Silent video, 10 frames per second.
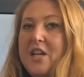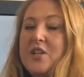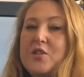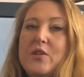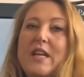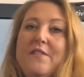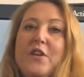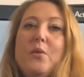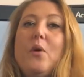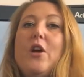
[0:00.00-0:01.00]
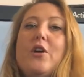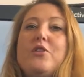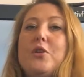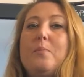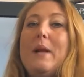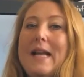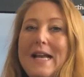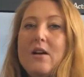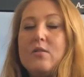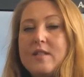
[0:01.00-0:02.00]
So if you were to
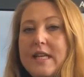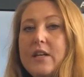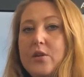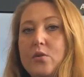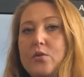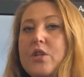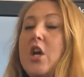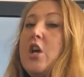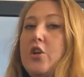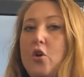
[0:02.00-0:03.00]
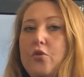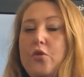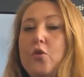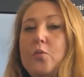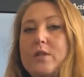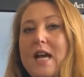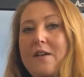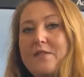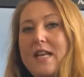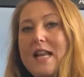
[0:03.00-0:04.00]
play or sing a note, your note would
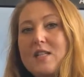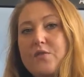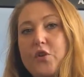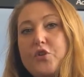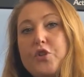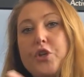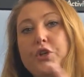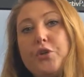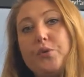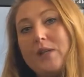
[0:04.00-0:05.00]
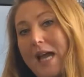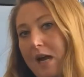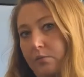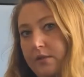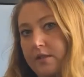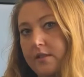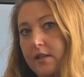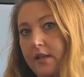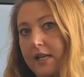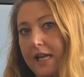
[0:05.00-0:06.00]
have to last for 2 counts,
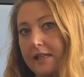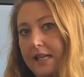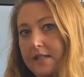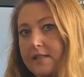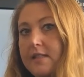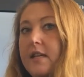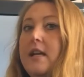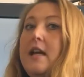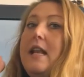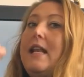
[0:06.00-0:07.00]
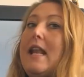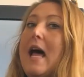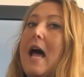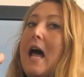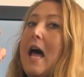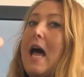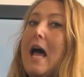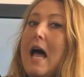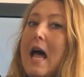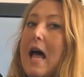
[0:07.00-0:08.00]
like this.
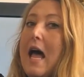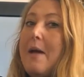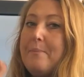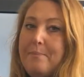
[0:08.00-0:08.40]
La.